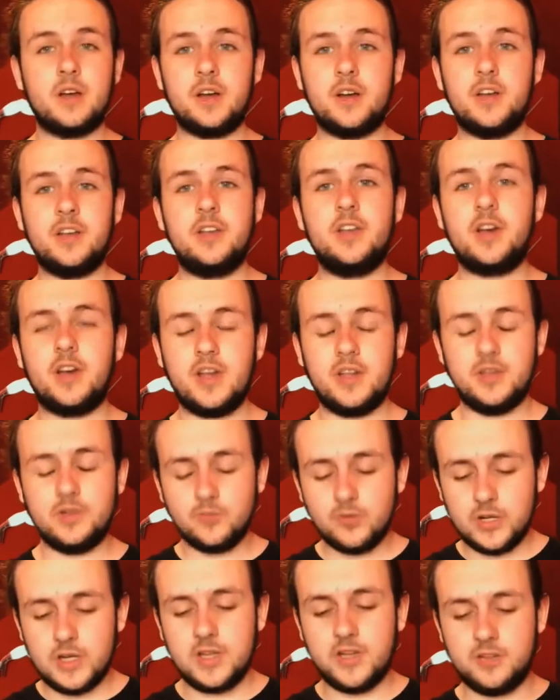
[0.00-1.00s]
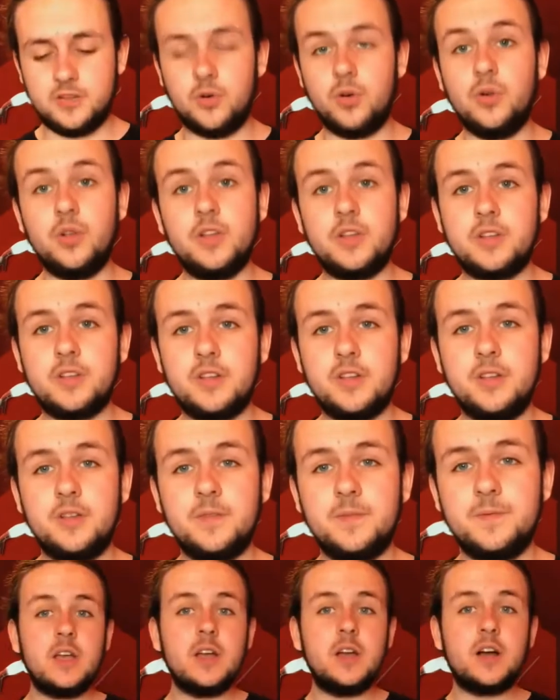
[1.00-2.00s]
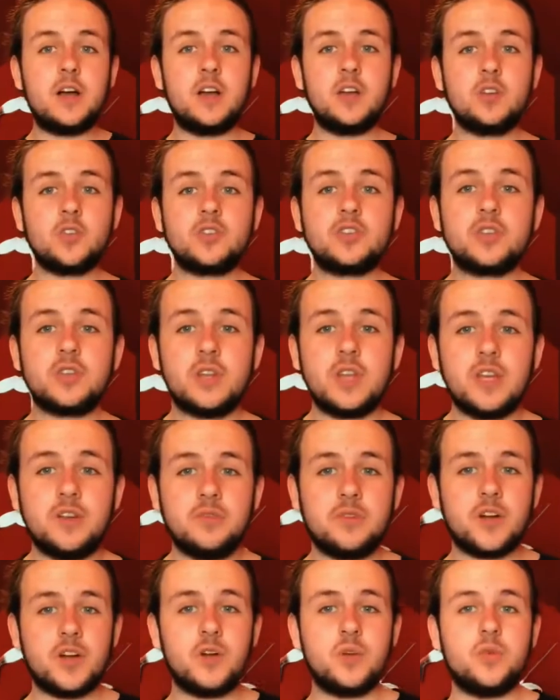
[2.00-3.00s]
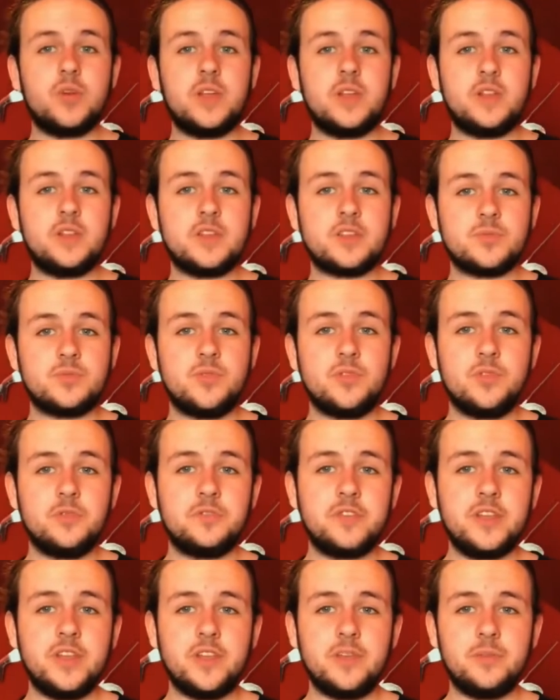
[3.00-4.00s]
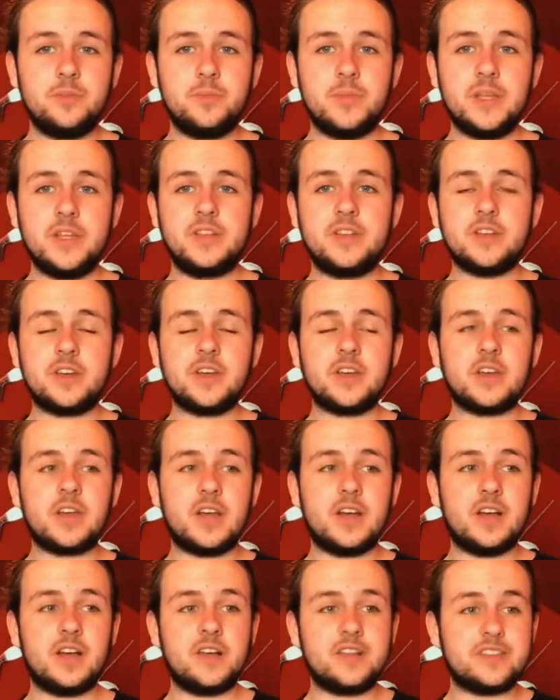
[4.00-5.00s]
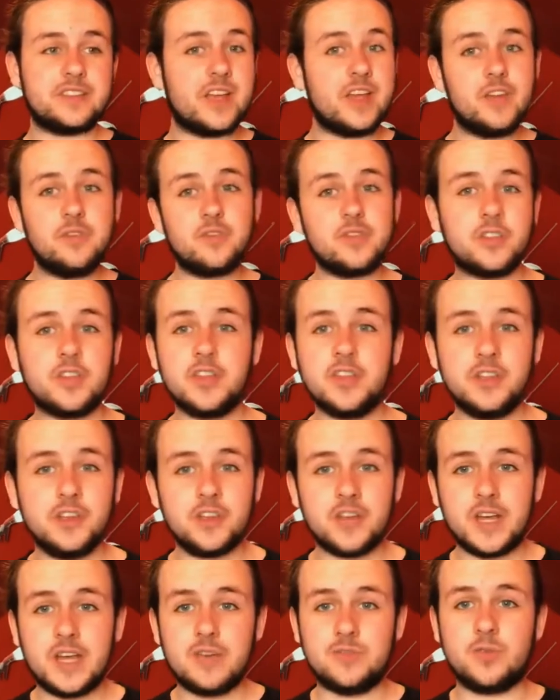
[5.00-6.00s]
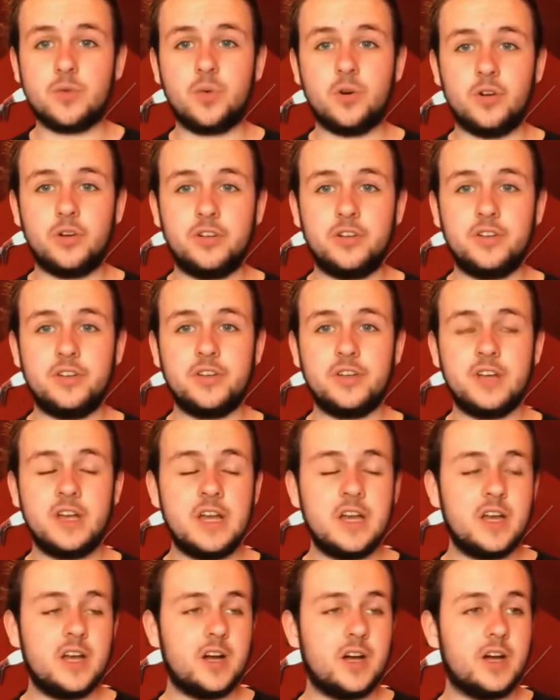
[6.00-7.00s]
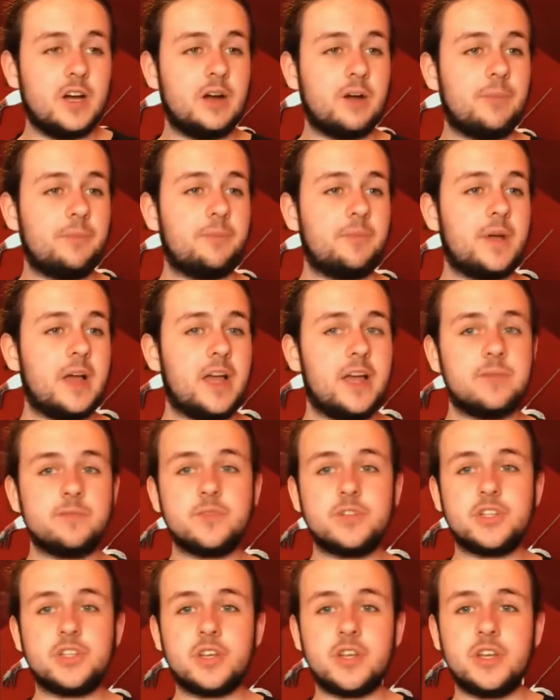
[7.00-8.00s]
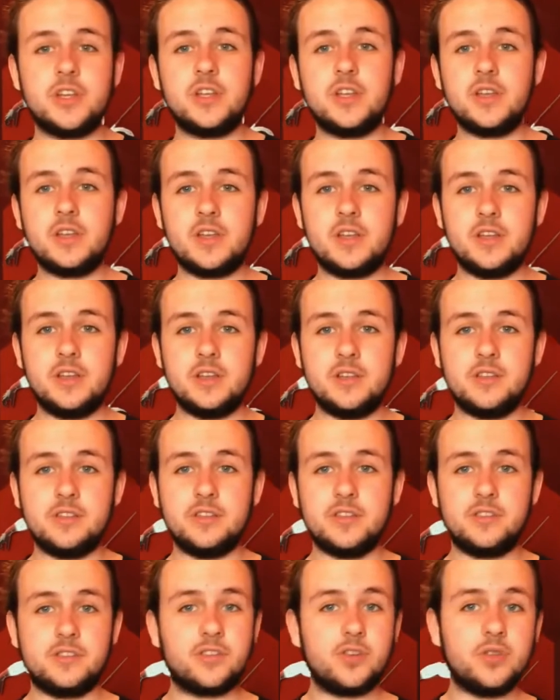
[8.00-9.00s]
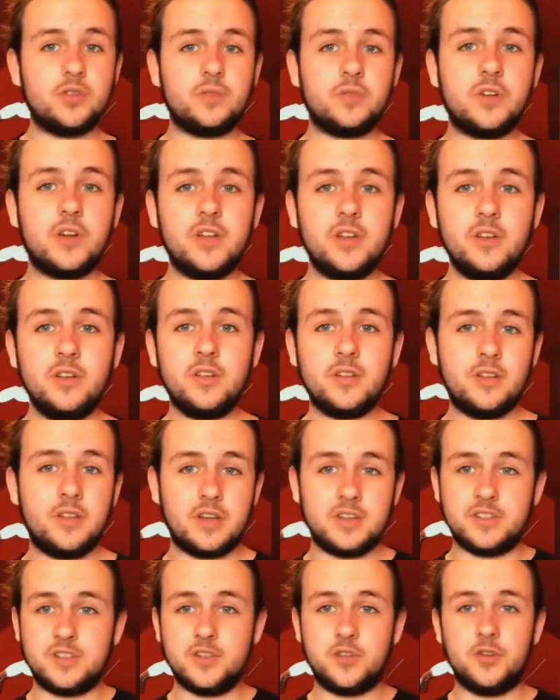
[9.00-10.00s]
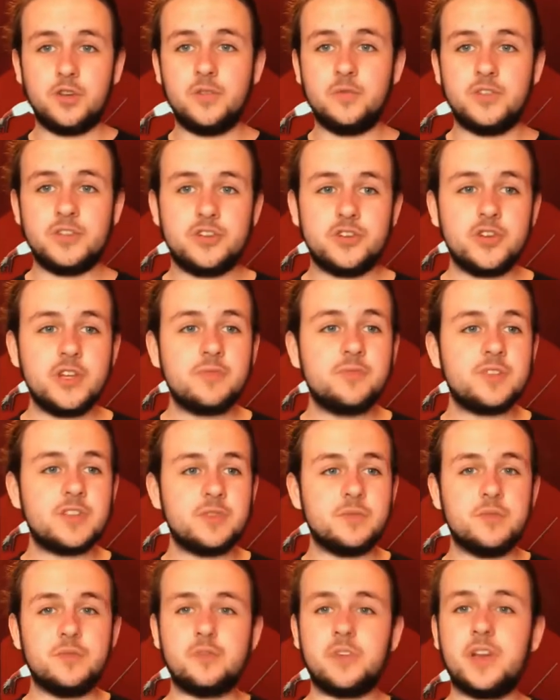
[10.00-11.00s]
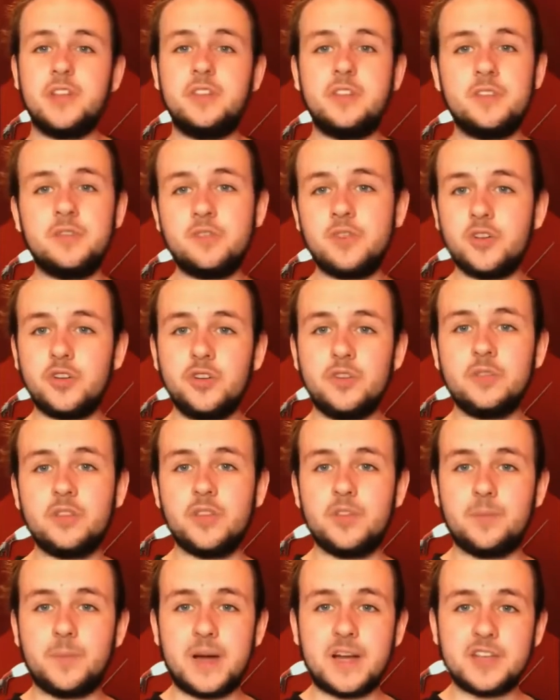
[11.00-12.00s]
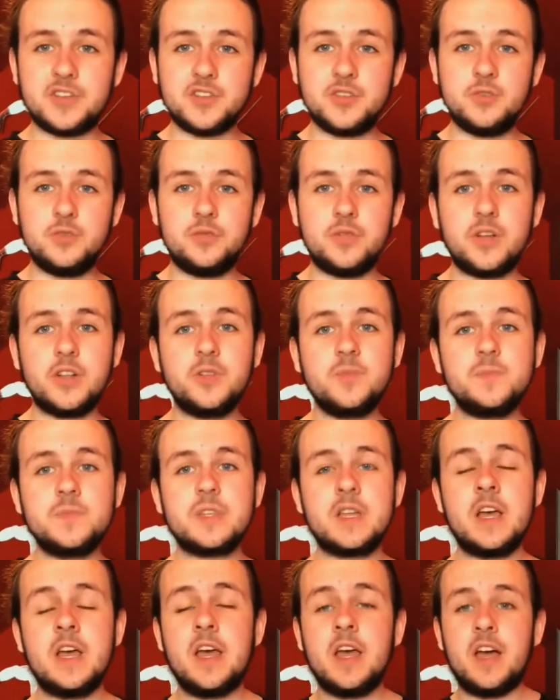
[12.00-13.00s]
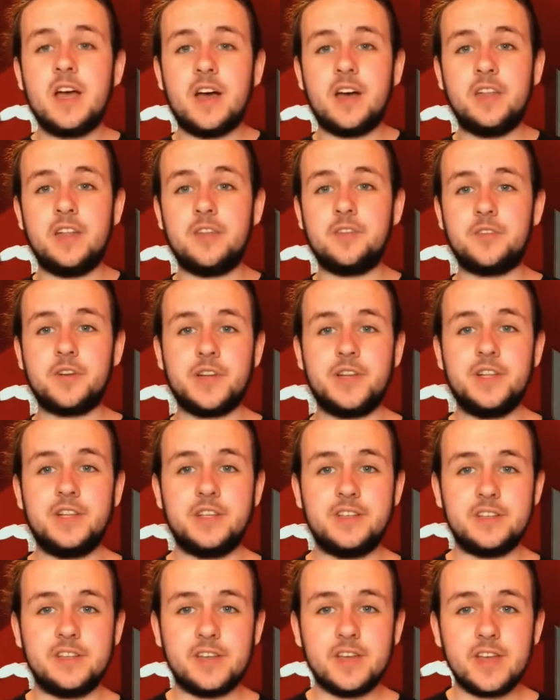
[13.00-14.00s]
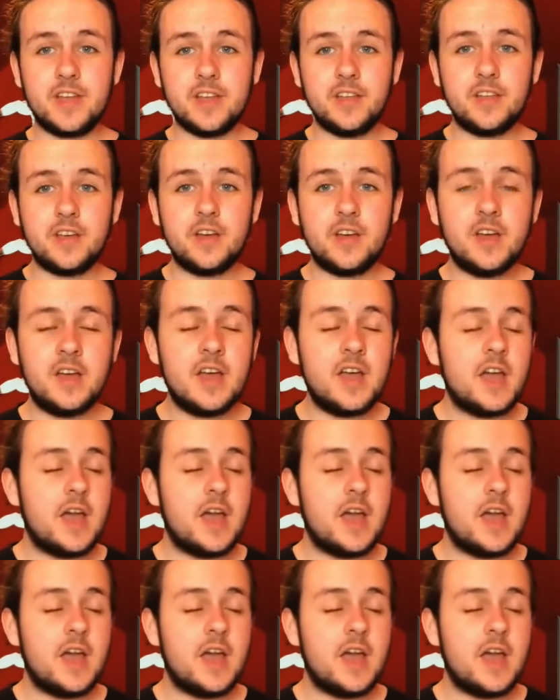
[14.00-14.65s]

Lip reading: I really adore this scene. I also love how in this movie Peter has everything he could ever want. MJ is his girlfriend. That's the girl of his dreams. He's been fighting for her for the past 2 films, and they're finally together.